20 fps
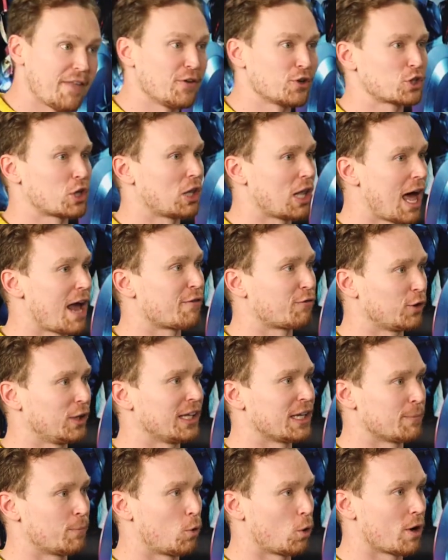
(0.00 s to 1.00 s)
And there's a lot of
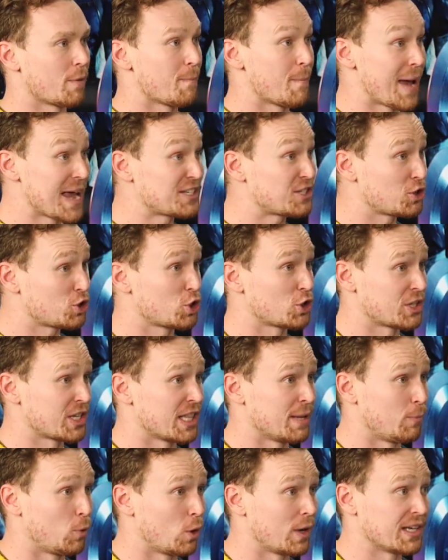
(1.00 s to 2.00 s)
really important messages
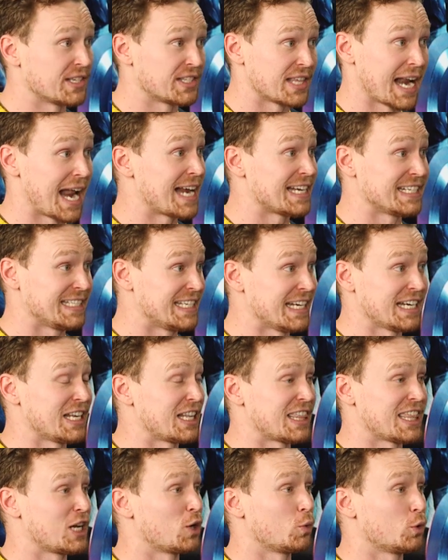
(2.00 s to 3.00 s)
in The Boys that I
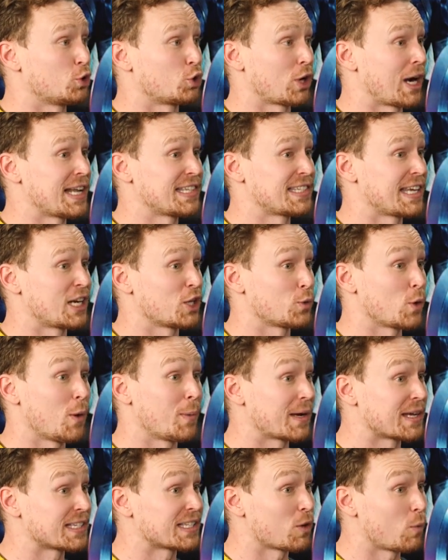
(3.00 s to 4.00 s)
didn't think would translate as well
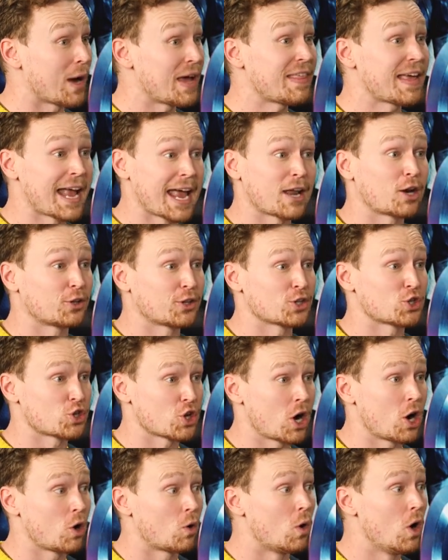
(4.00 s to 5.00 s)
because the way they handled the
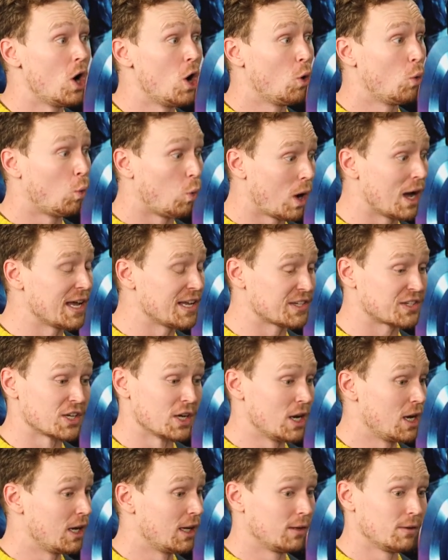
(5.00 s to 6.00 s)
show was
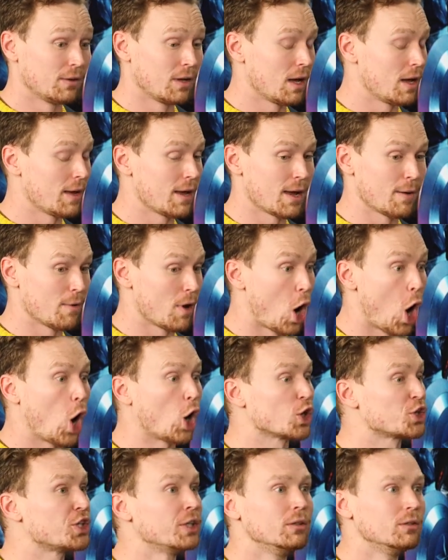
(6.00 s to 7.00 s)

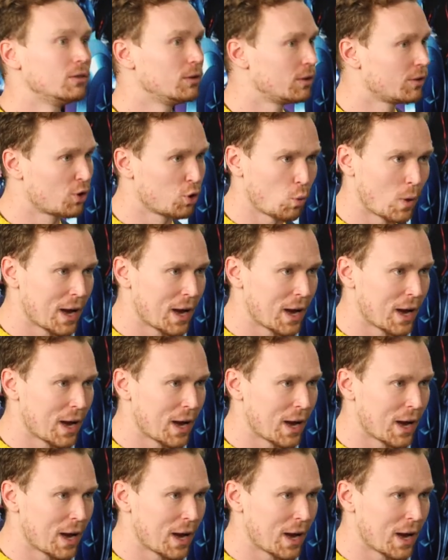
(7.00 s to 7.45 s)
art the